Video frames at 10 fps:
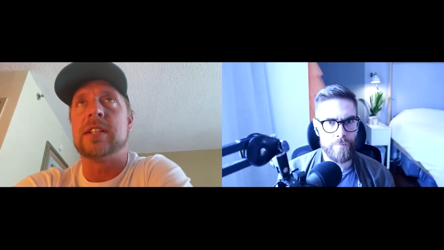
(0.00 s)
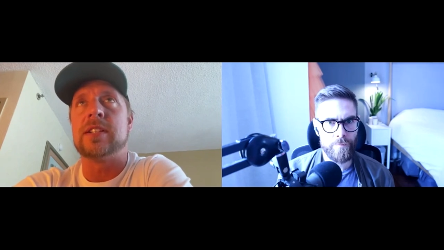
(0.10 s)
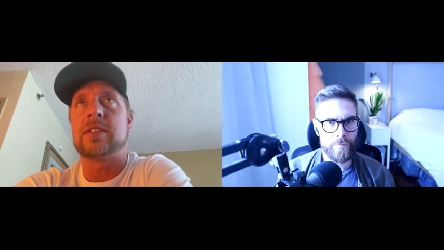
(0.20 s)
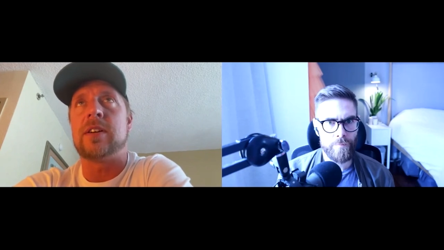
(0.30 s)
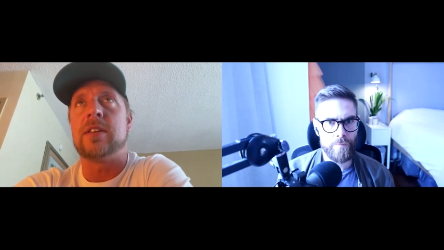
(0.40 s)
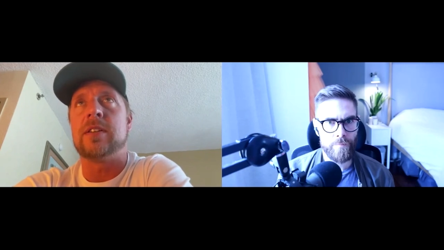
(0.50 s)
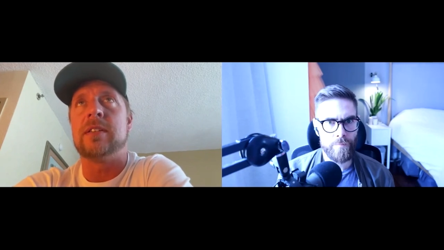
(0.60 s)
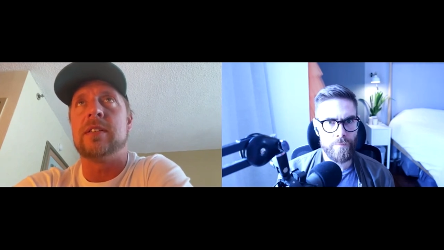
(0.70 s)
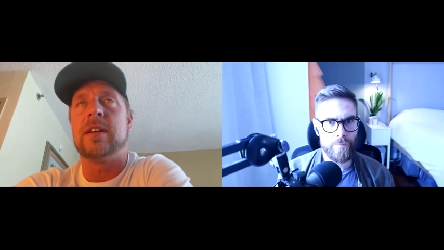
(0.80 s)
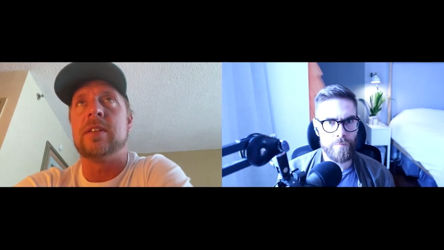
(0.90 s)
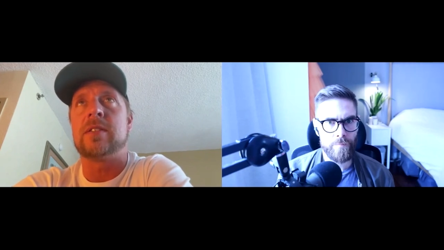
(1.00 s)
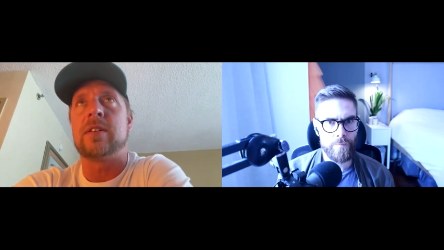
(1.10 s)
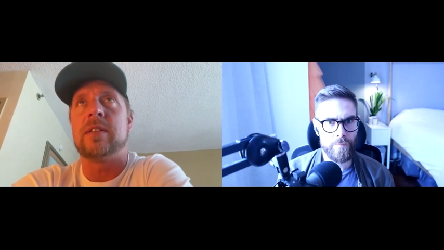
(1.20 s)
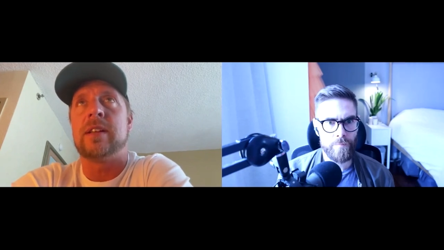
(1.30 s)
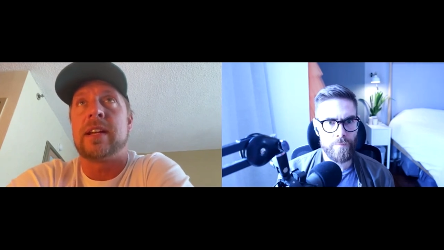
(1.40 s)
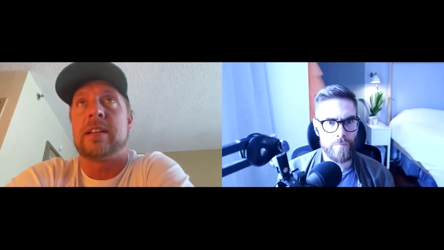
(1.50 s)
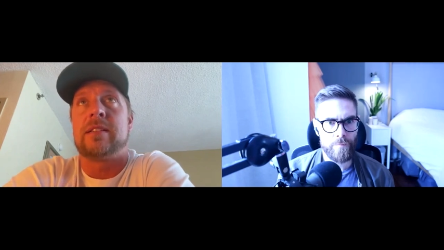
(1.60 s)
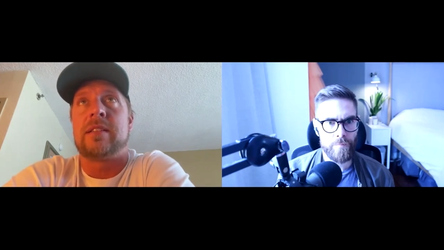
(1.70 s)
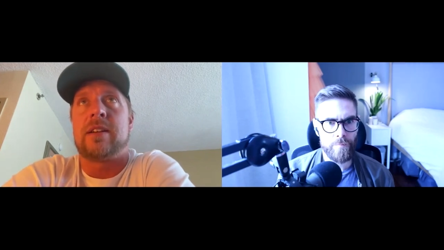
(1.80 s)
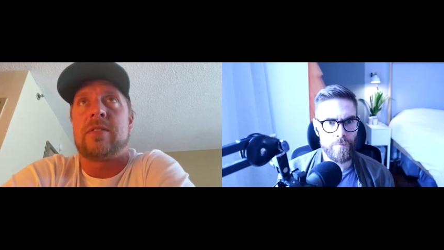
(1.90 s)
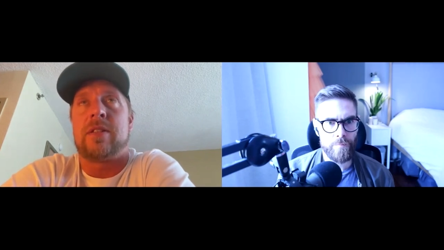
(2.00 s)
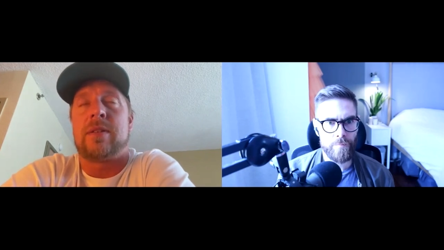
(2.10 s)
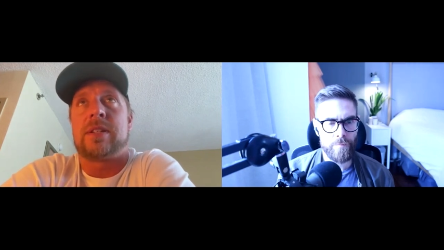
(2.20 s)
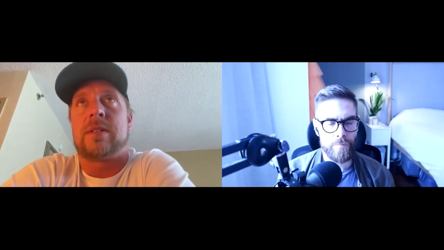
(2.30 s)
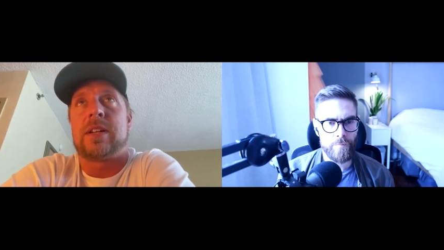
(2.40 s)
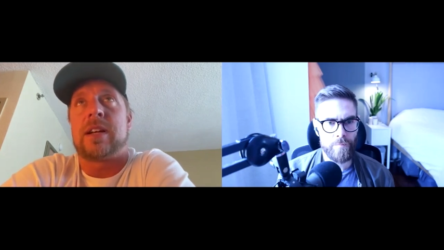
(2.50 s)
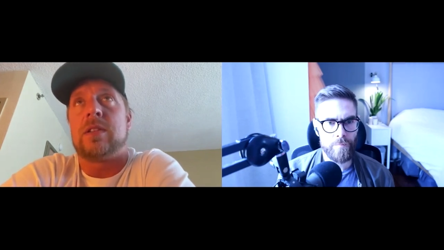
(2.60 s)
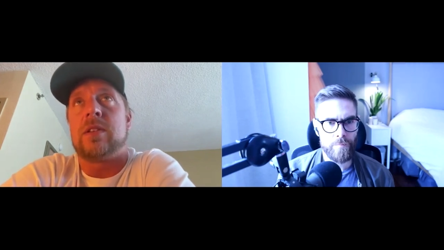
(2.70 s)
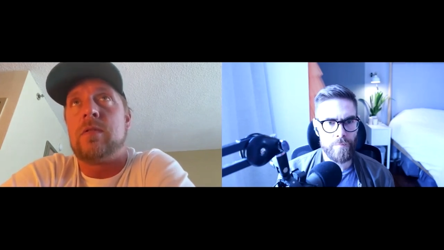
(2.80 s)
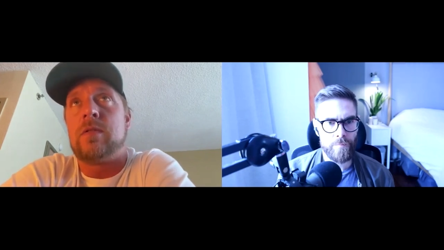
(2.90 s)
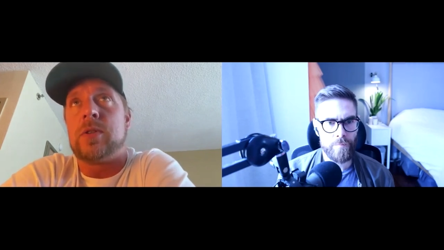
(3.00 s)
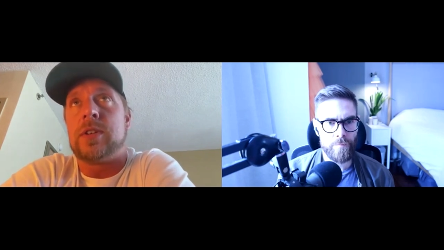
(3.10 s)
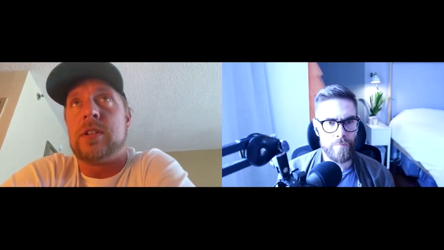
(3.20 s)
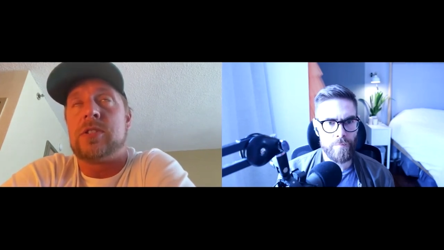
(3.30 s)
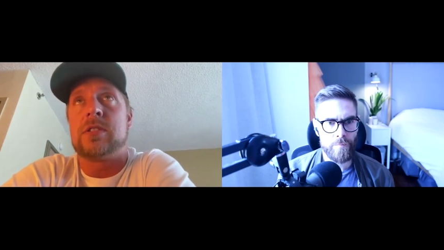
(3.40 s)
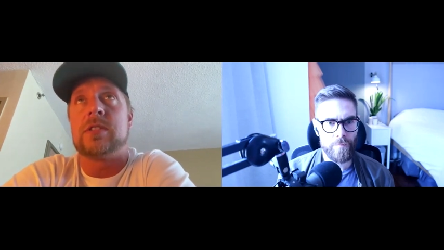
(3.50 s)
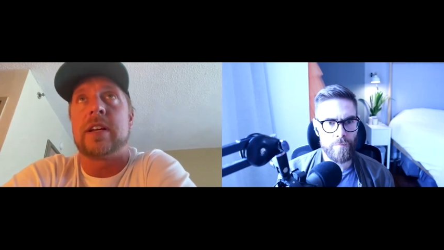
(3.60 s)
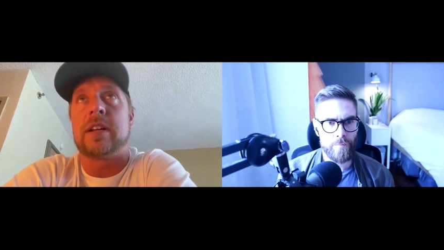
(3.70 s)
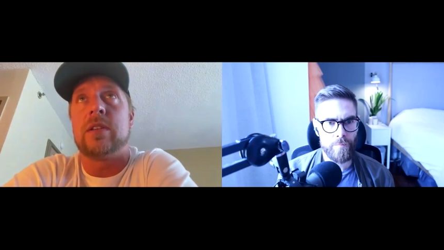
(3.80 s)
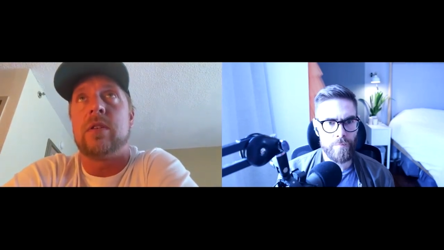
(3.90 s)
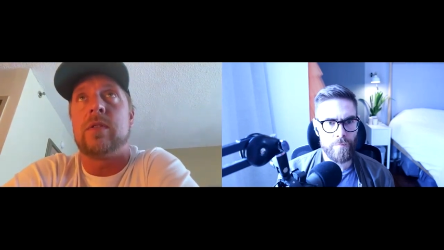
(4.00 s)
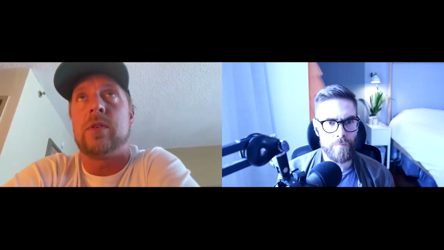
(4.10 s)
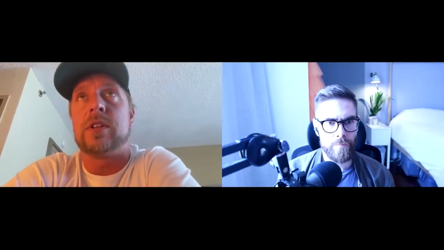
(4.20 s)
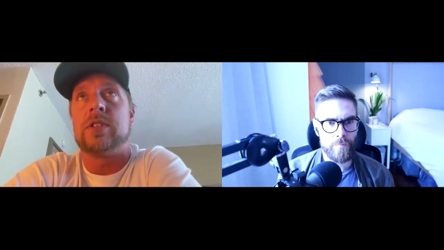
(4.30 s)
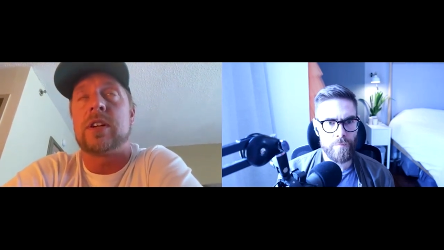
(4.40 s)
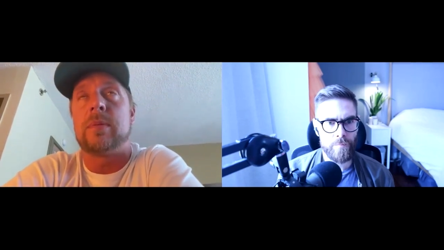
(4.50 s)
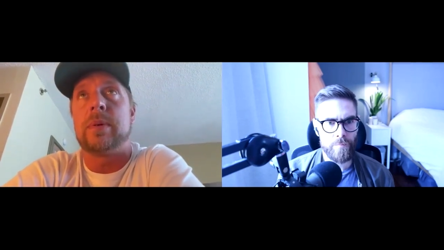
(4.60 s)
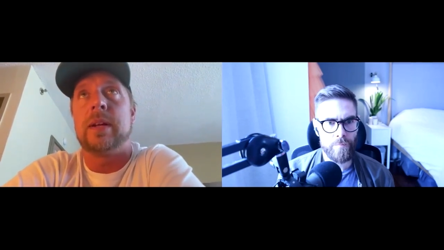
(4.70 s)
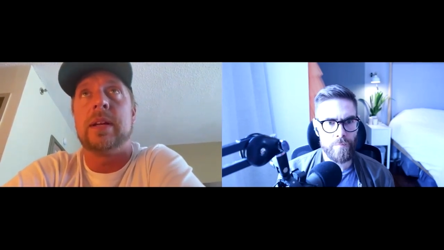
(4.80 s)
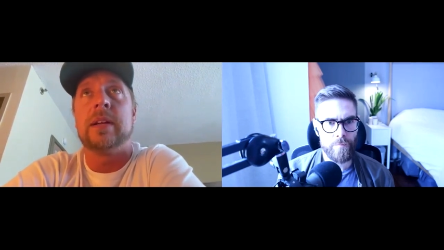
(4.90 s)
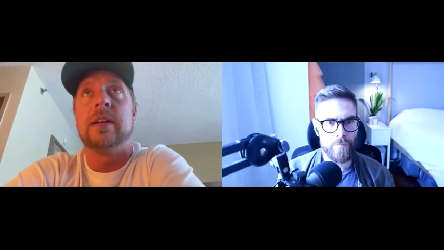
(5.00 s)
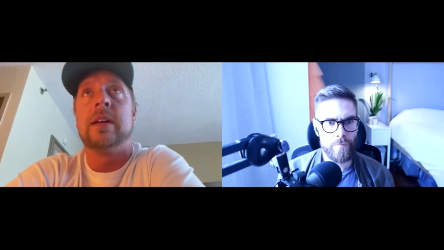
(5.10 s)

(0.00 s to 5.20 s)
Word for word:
Speaker 1: that's called, you know, called like they call themselves like low voltage, like a low voltage company.